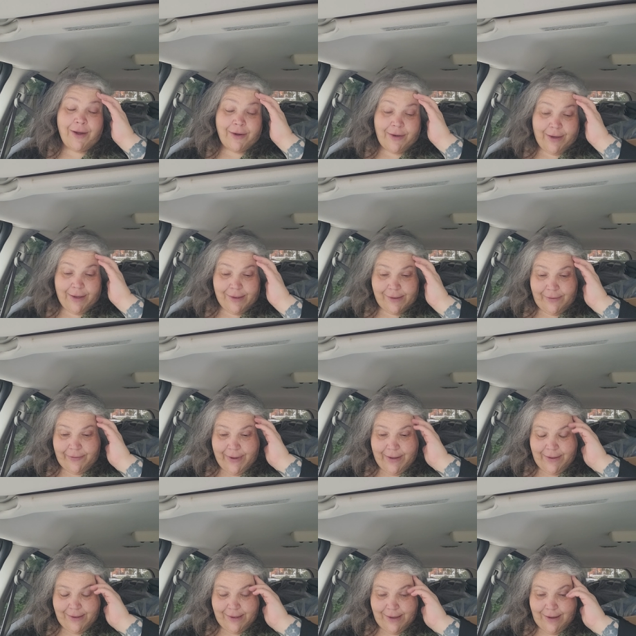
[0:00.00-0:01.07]
All right, so I
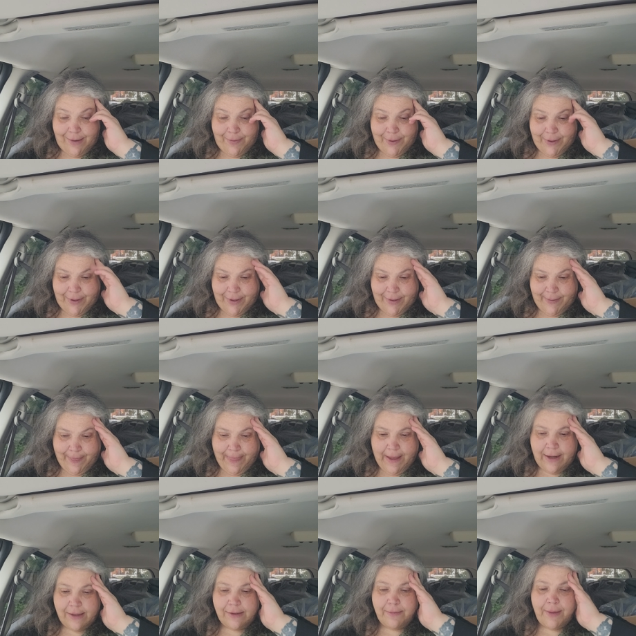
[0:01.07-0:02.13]
found the topic.
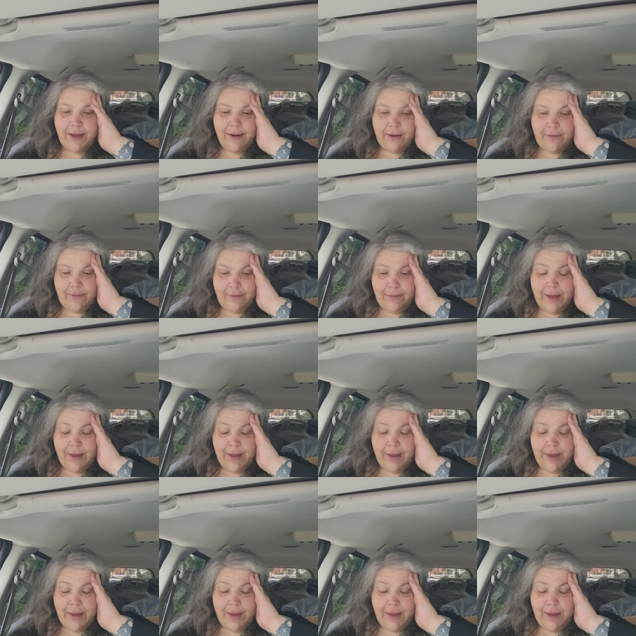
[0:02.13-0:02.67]
It is the medical,